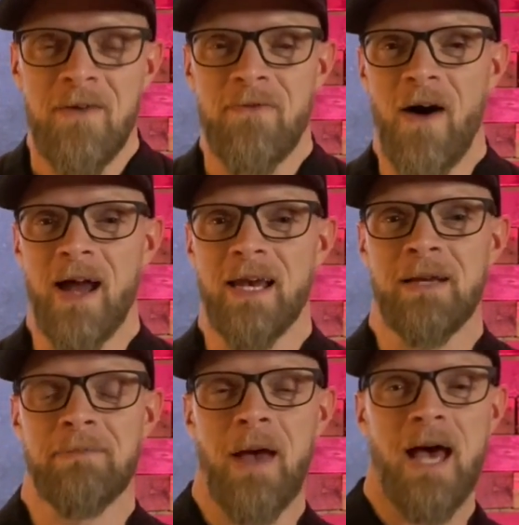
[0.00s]

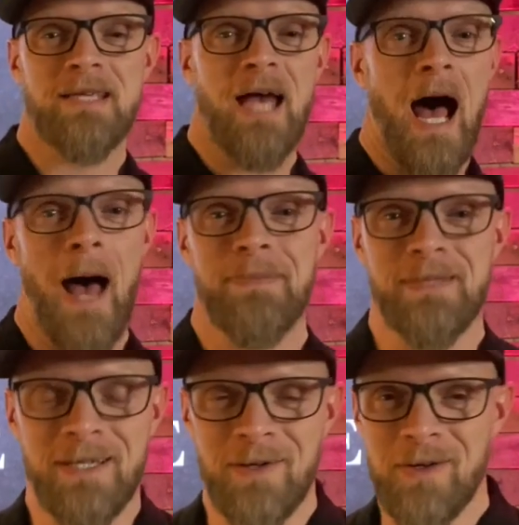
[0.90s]
fighting past
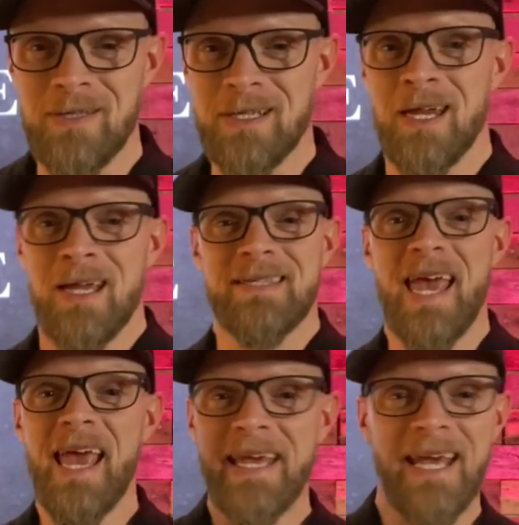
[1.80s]
obstacles and
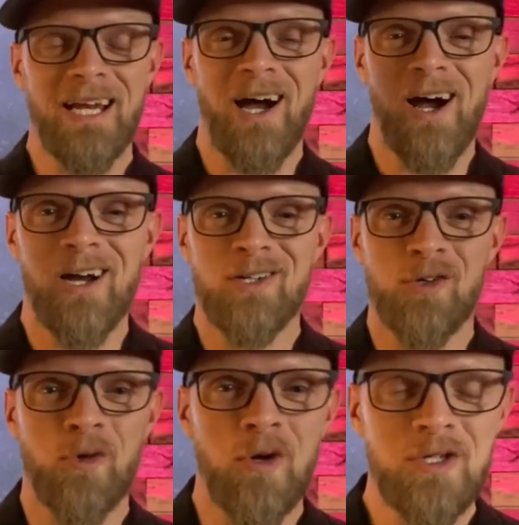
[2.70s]
taking our
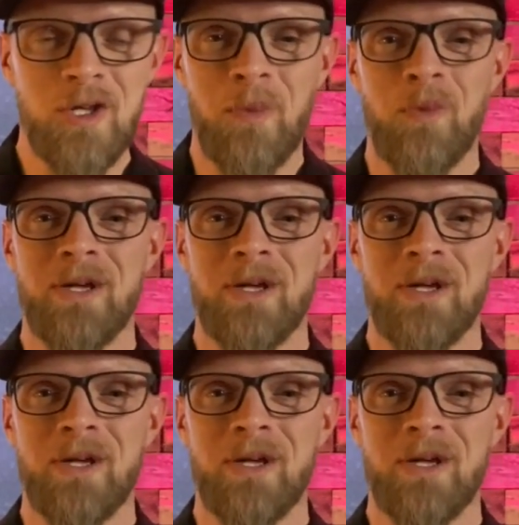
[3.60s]
Jerusalem,